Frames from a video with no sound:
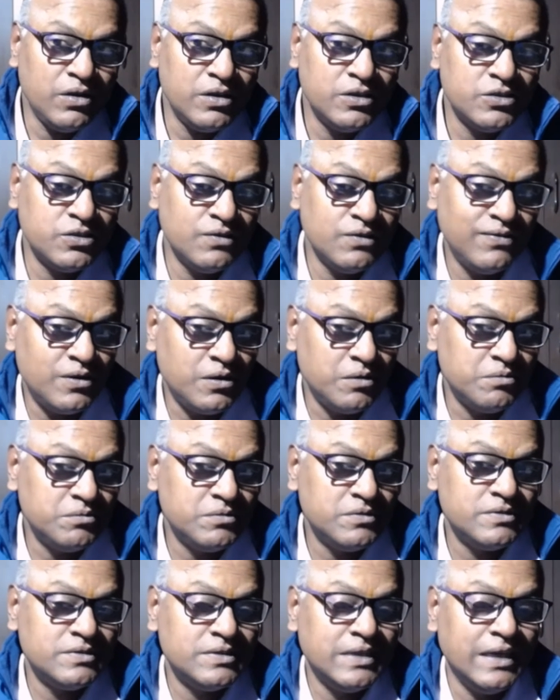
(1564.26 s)
also from
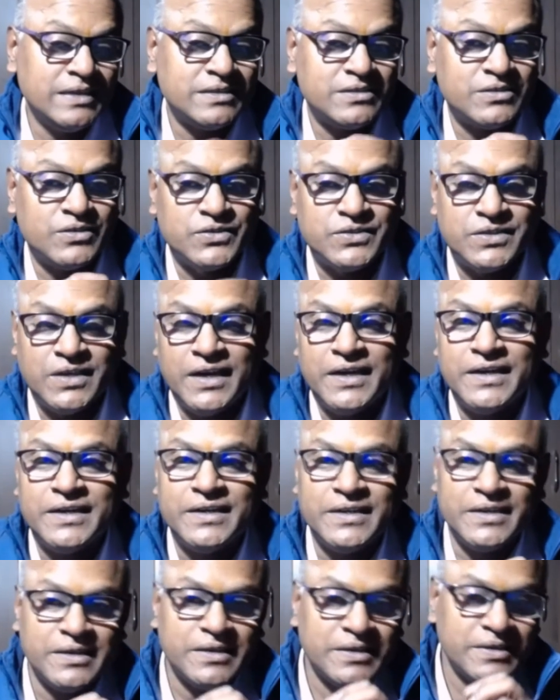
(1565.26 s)
that society.